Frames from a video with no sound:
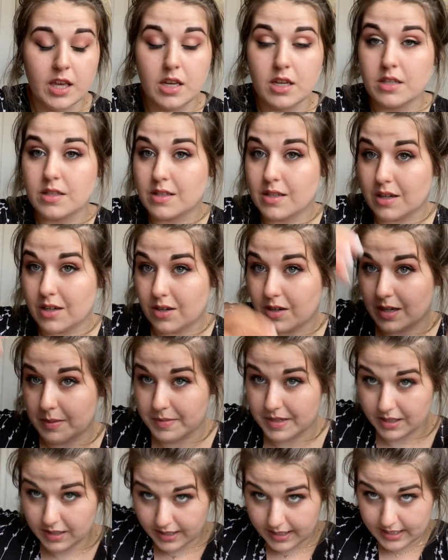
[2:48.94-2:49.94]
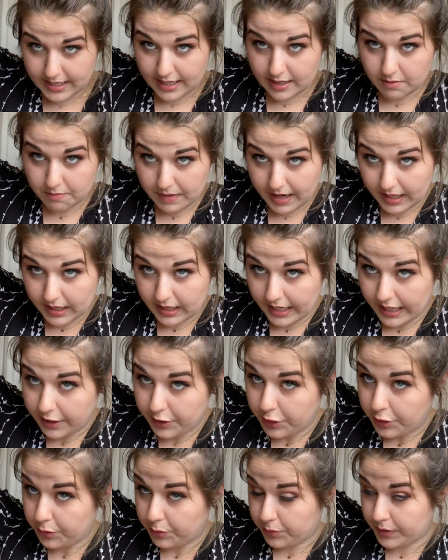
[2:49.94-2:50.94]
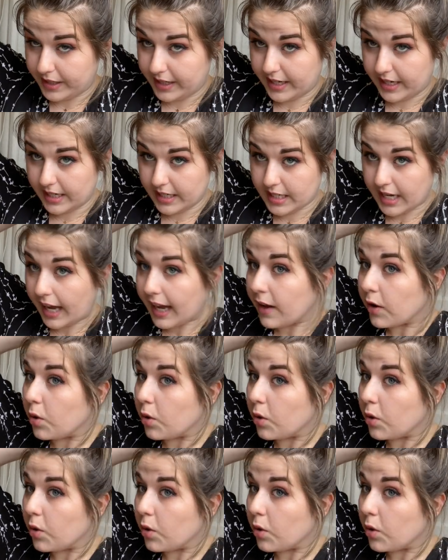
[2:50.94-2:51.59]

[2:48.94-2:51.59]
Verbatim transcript: So I'm gonna let down my like three day